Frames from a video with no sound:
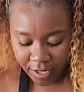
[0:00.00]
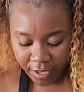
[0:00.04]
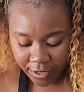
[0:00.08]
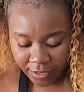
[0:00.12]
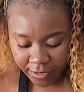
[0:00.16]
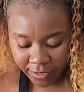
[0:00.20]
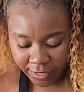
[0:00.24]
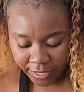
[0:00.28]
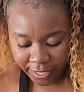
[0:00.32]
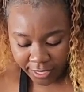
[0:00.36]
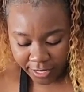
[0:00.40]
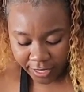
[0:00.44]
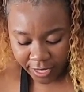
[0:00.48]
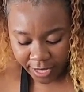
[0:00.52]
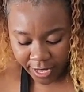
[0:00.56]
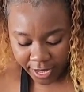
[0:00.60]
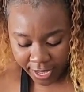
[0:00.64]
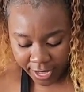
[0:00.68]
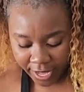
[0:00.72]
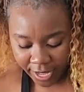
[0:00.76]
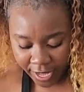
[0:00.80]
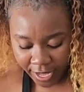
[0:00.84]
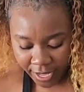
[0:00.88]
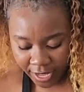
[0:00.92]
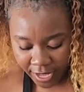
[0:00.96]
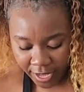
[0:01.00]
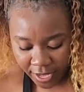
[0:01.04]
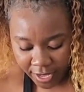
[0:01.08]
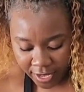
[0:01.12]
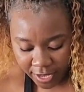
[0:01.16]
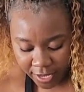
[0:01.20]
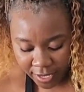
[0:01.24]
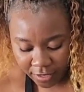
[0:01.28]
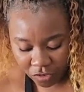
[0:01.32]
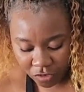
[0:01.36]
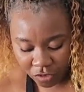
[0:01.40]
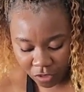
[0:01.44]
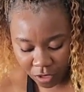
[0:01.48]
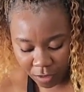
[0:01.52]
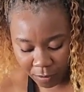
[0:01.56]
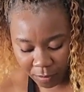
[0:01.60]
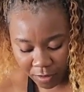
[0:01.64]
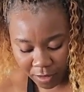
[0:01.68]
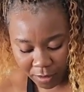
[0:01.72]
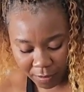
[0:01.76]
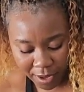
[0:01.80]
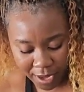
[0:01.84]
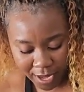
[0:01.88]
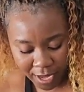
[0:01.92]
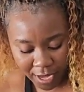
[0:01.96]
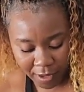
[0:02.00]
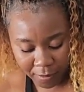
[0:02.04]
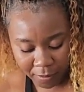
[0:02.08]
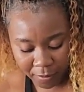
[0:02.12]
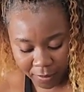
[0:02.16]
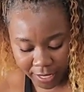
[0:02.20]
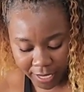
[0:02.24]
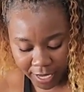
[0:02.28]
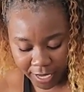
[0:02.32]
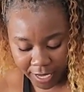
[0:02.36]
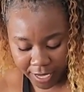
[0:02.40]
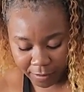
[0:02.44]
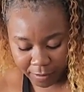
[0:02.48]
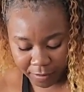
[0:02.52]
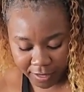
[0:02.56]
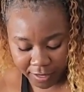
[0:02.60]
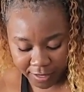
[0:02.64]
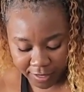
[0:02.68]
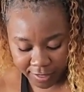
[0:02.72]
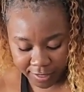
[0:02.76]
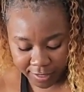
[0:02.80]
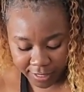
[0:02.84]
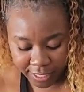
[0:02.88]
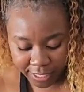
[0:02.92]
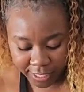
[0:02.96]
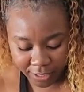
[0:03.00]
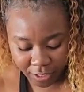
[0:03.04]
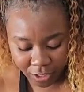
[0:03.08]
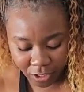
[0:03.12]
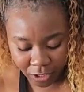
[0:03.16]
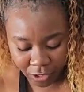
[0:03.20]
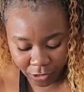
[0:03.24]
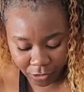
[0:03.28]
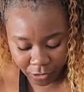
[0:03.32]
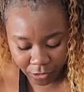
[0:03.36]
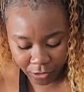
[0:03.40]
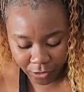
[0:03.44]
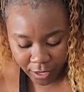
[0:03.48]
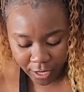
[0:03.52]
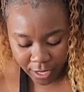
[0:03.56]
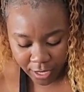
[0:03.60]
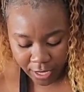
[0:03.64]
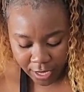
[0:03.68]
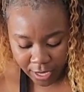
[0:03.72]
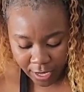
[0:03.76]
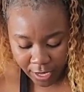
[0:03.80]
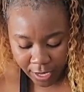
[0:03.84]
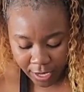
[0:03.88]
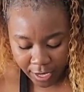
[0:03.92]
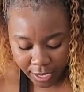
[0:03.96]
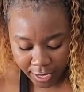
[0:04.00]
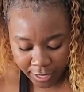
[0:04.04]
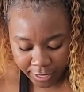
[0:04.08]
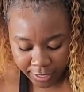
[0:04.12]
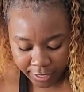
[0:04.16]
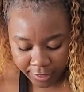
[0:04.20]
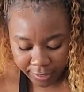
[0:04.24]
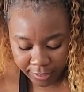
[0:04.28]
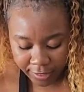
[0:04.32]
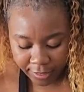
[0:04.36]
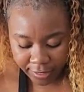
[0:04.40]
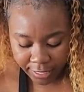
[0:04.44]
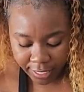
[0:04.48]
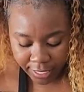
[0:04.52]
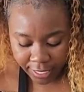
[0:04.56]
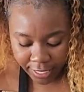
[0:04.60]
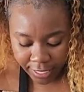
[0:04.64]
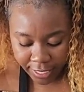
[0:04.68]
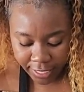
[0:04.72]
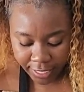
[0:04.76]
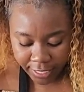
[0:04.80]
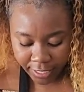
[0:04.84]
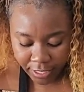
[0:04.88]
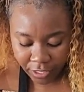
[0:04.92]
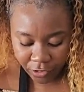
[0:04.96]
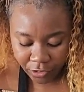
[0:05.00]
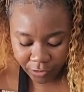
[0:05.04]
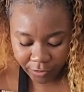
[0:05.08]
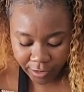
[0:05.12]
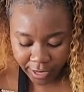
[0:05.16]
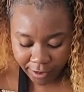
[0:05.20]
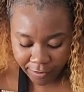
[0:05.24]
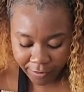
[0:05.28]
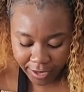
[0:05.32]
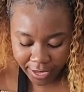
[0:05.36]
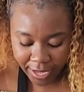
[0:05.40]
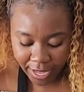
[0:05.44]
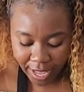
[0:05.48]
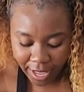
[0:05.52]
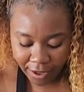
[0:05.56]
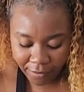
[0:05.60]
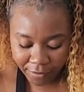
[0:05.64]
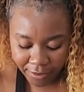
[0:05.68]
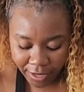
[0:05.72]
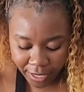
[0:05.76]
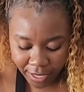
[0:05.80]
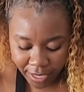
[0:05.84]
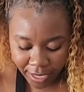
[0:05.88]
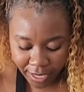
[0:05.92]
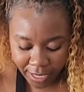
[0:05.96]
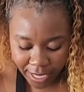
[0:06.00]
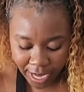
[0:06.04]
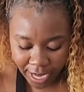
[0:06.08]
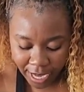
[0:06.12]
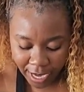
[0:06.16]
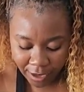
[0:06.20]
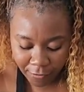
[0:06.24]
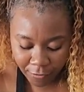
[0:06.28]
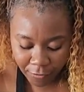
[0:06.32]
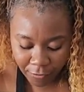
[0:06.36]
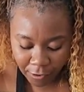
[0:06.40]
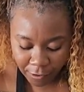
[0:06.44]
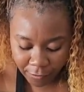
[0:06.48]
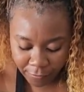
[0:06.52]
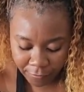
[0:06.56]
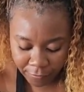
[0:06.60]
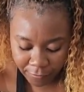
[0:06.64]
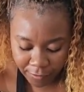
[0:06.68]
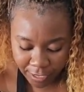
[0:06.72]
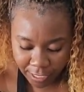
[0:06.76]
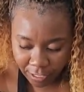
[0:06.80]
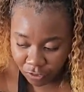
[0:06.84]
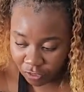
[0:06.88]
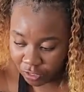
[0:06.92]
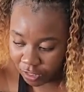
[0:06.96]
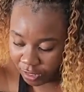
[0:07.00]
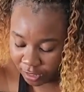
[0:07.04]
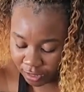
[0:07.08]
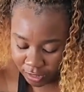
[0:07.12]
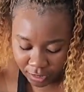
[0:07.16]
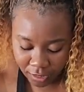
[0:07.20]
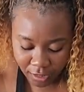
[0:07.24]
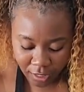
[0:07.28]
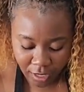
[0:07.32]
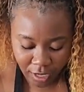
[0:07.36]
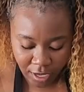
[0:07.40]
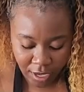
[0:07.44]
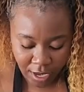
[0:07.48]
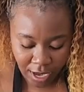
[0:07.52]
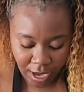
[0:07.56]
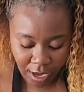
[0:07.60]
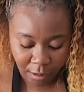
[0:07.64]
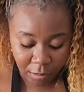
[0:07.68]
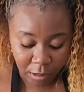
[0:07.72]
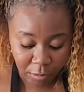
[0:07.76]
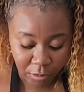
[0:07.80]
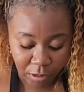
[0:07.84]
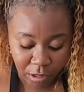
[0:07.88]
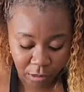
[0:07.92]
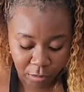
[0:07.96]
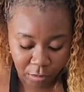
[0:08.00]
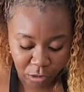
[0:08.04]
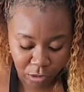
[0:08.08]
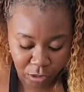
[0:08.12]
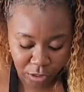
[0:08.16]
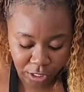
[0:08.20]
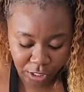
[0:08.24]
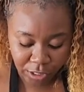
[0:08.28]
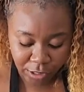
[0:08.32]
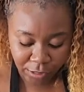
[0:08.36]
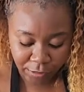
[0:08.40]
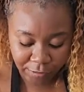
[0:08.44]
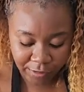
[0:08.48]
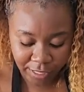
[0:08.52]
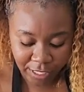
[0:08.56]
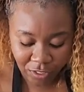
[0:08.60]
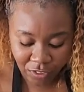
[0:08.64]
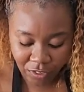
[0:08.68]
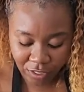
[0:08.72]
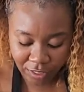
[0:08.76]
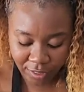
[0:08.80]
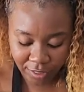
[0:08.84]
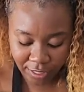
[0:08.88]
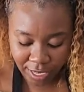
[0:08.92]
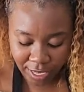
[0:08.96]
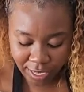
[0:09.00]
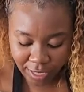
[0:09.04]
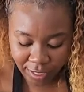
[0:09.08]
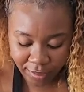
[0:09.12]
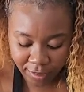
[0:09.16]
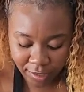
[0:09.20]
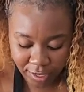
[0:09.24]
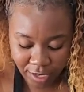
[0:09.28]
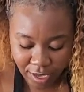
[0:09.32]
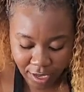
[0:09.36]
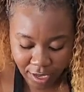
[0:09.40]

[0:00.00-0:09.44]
Okay, chop them up, cut up this side too. Like I said, you never have enough of veggies. I'm a promoter of veggies, guys.